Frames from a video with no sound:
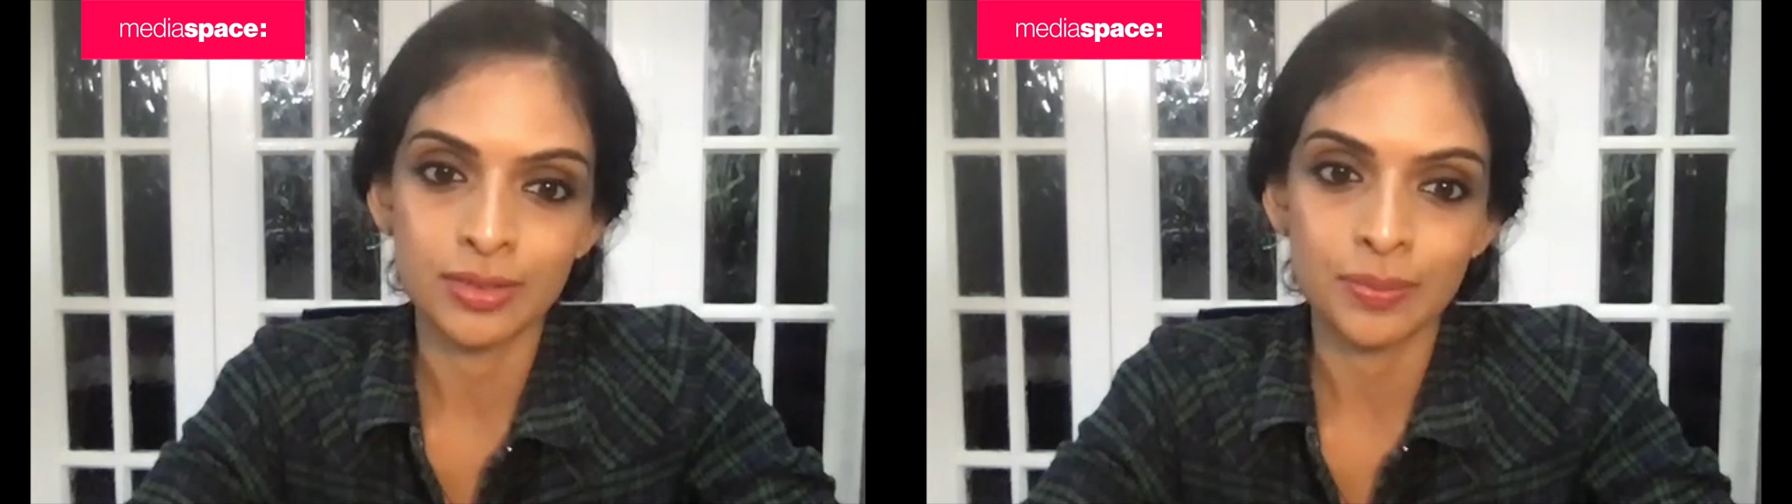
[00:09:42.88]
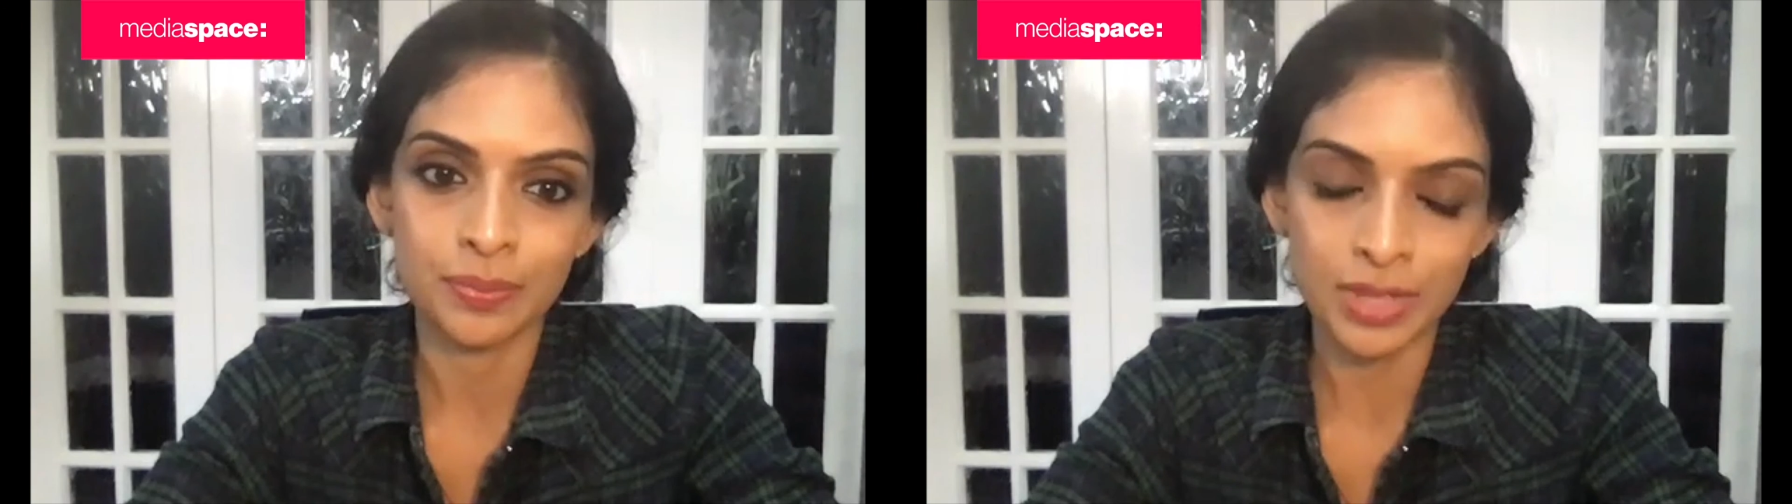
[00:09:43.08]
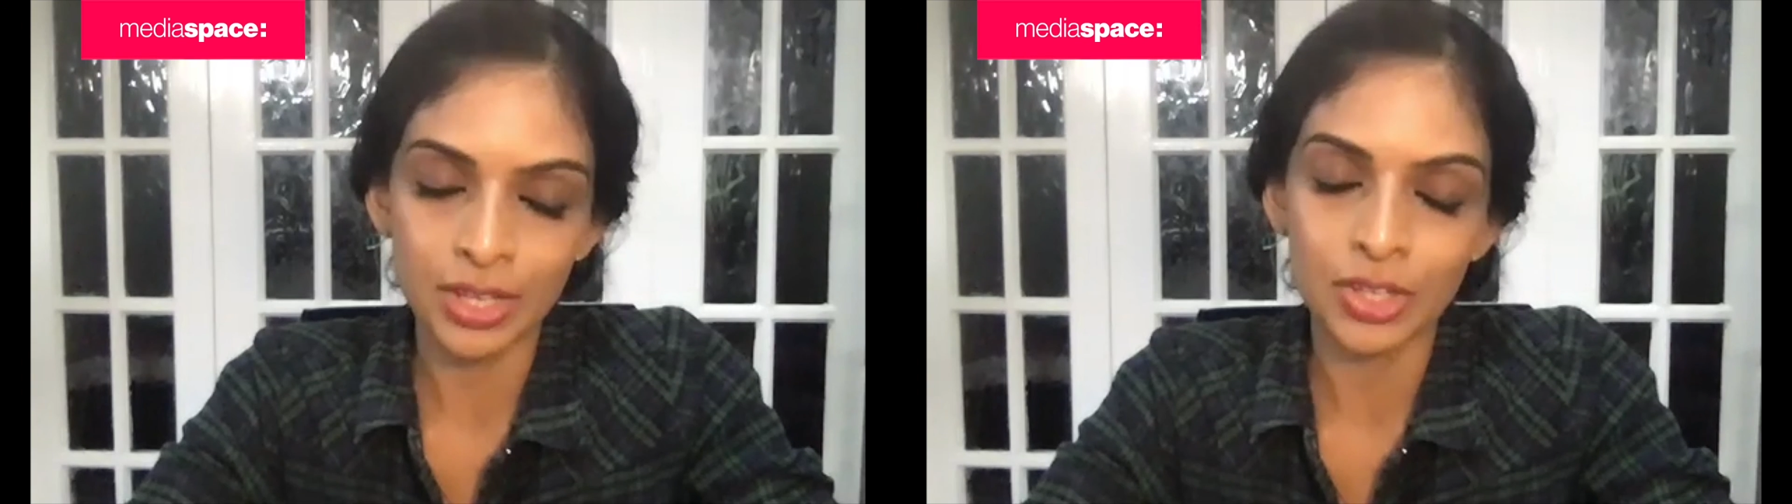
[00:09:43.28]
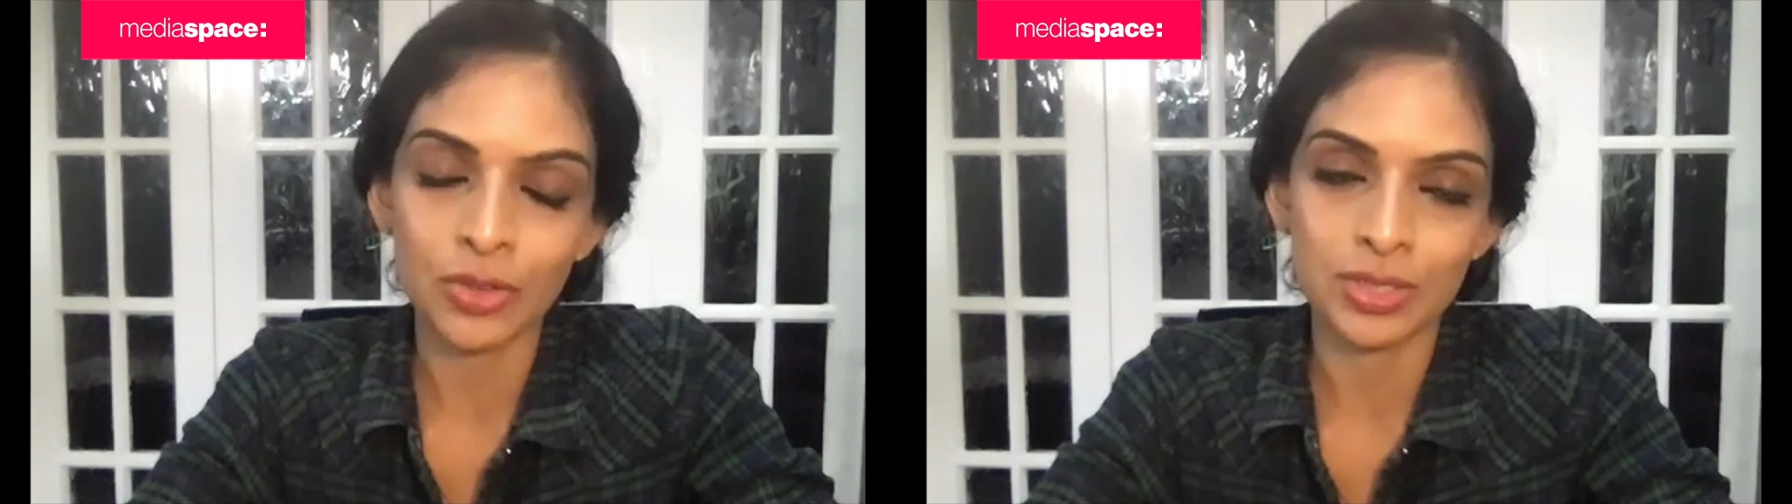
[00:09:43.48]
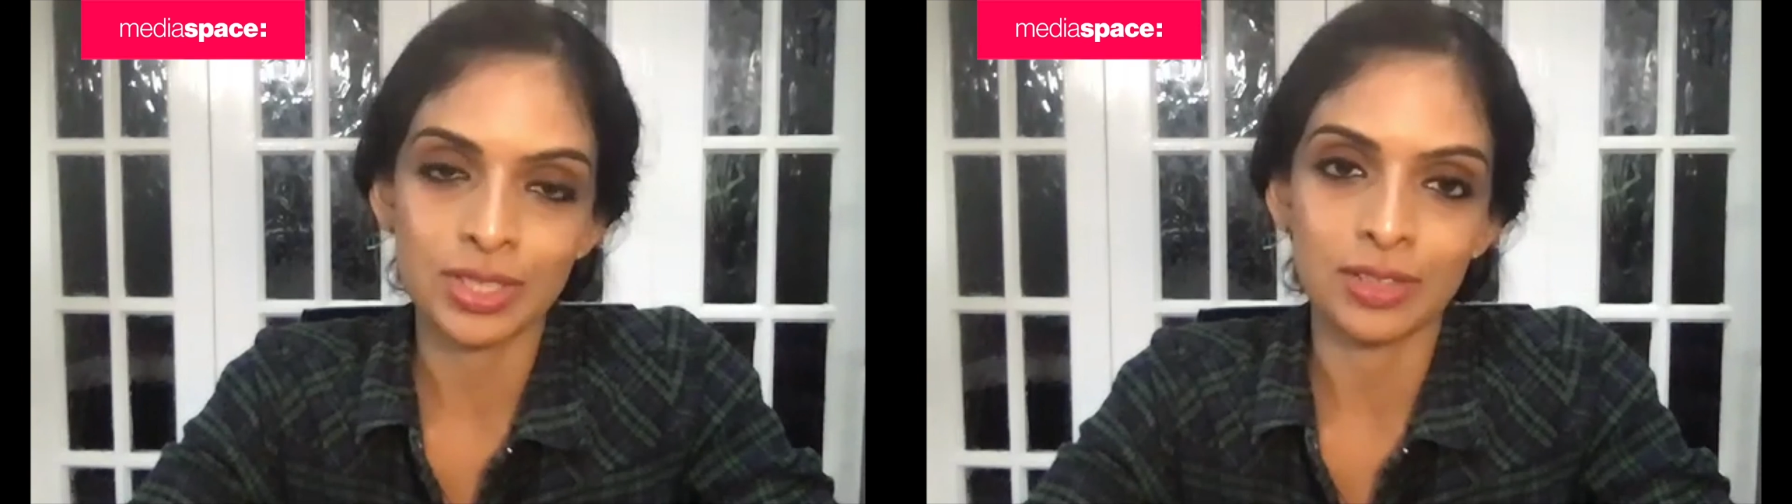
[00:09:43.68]
Thank you,
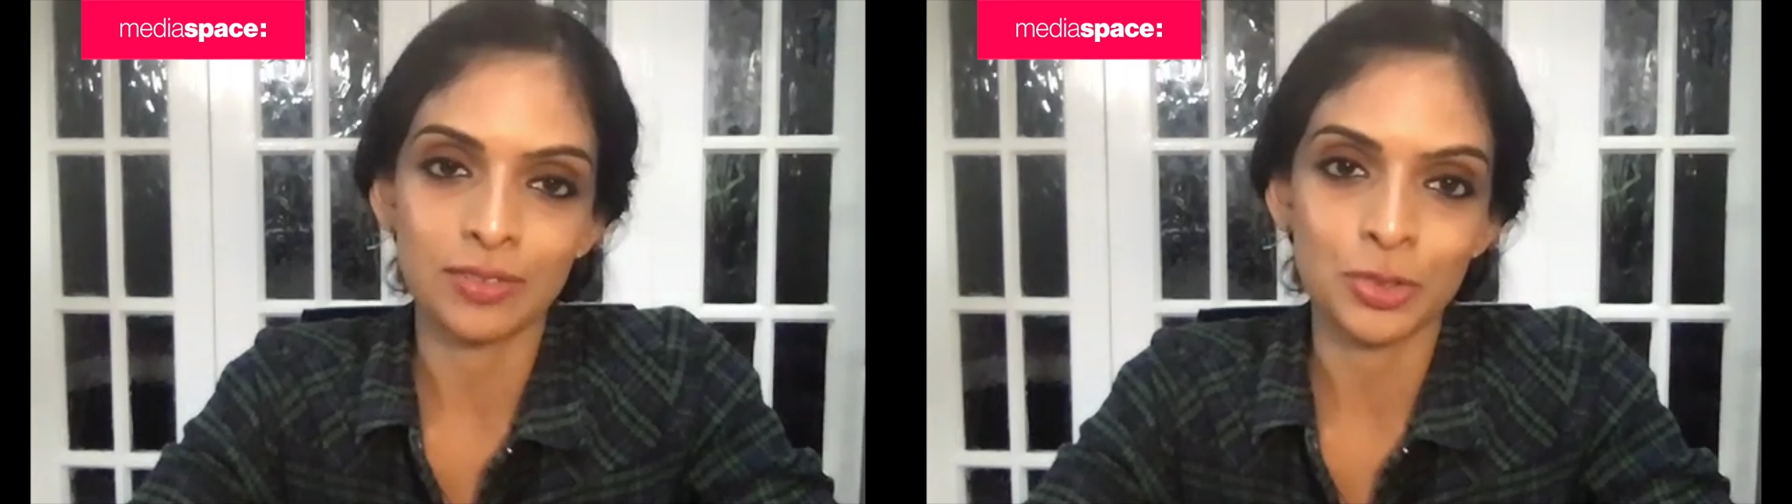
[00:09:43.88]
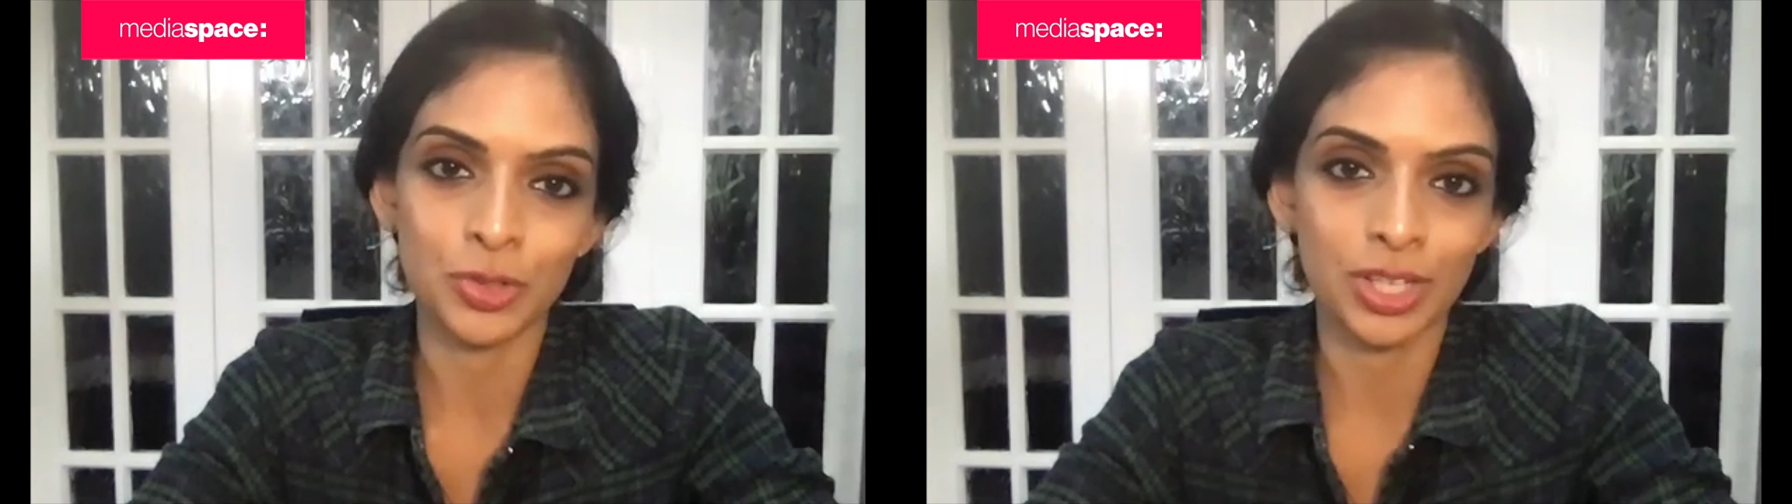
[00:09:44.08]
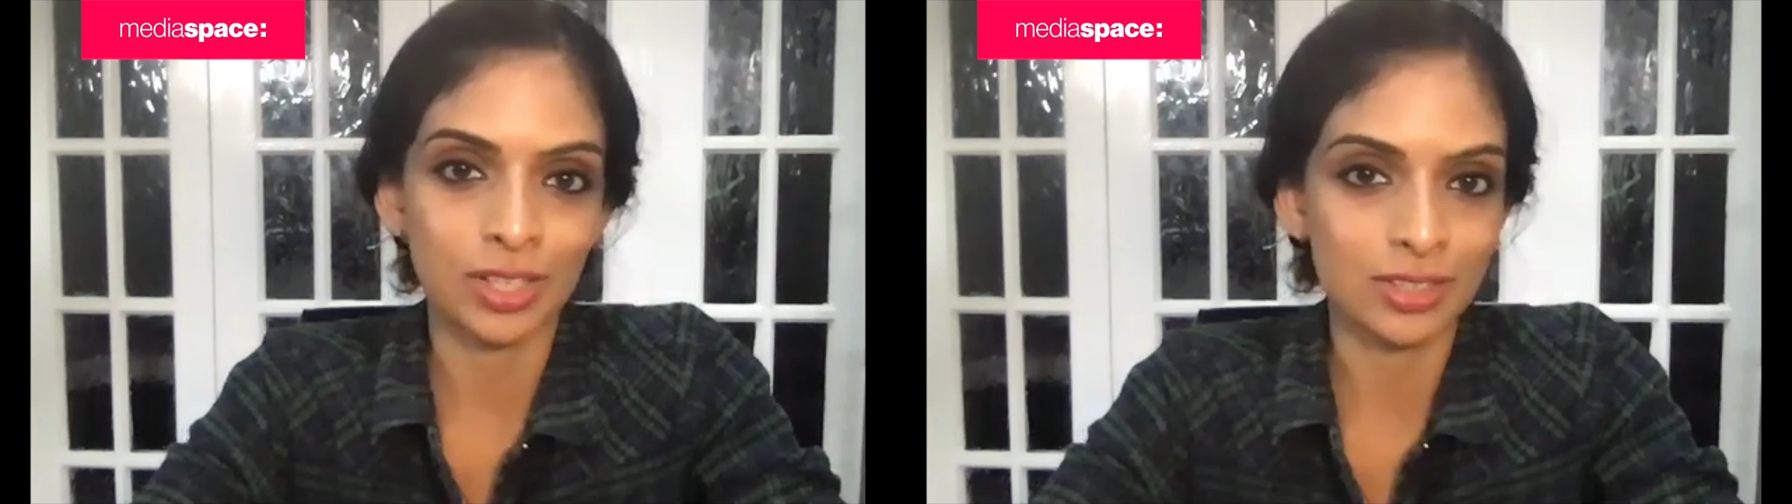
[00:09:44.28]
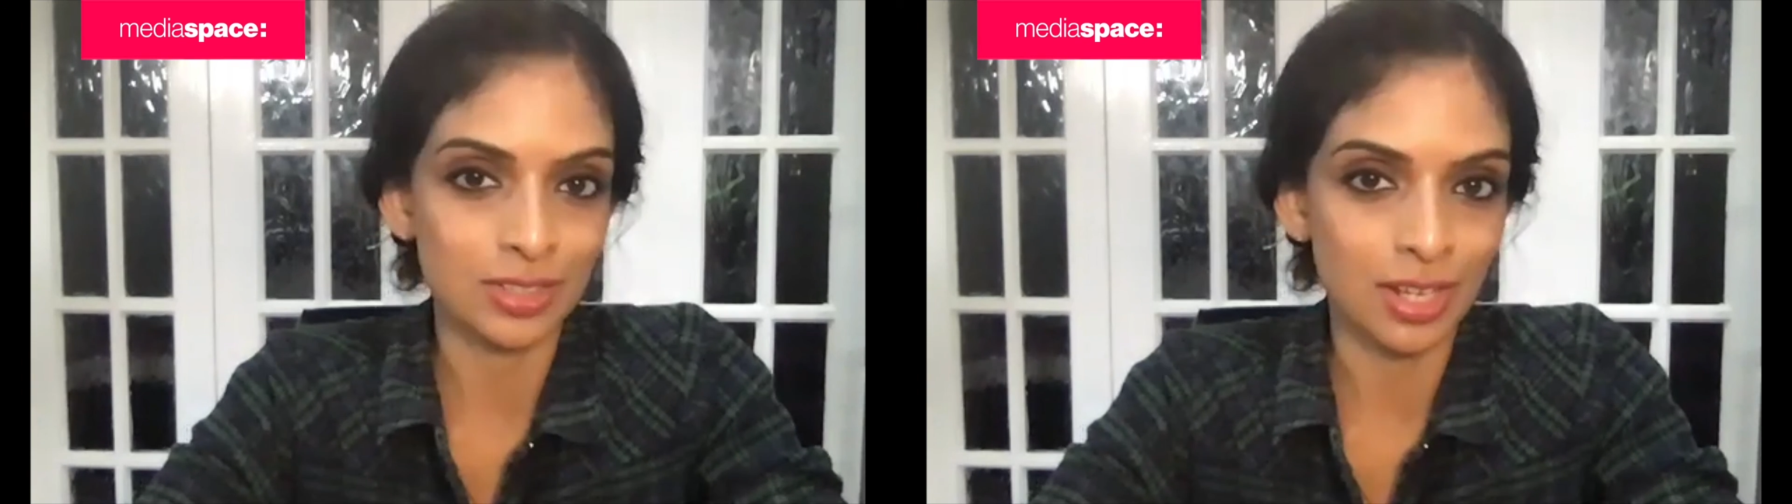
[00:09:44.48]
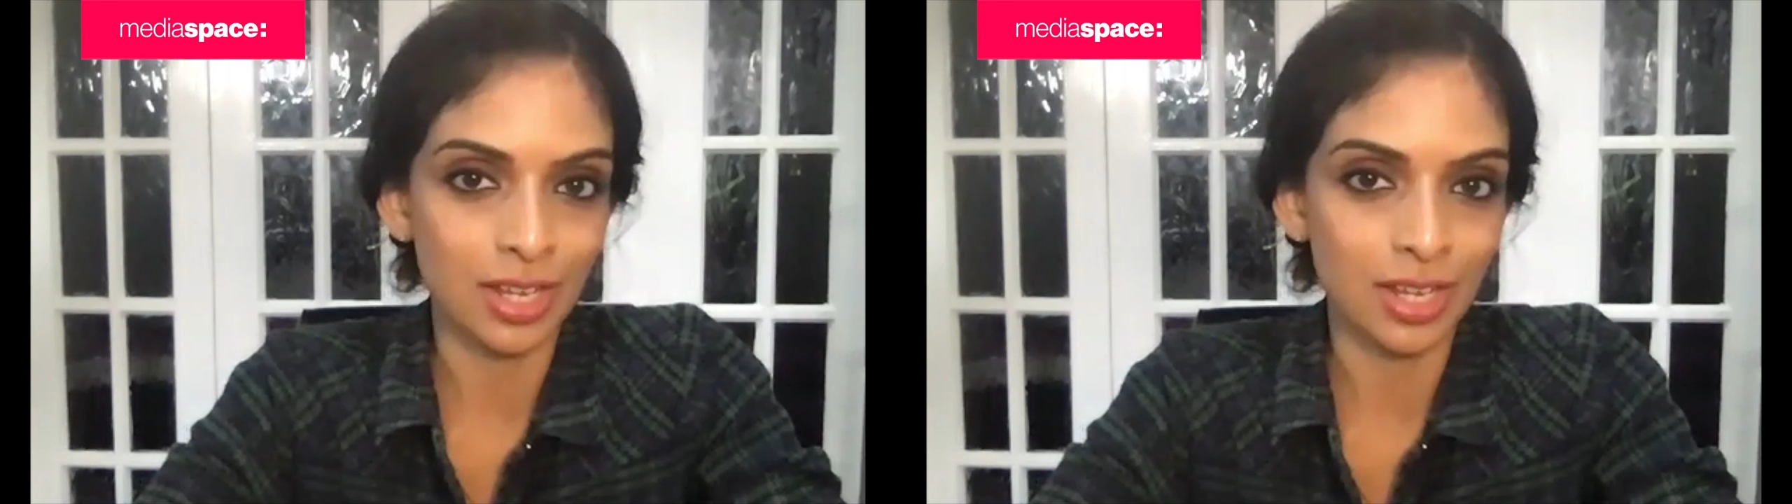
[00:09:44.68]
Attila, for joining us today.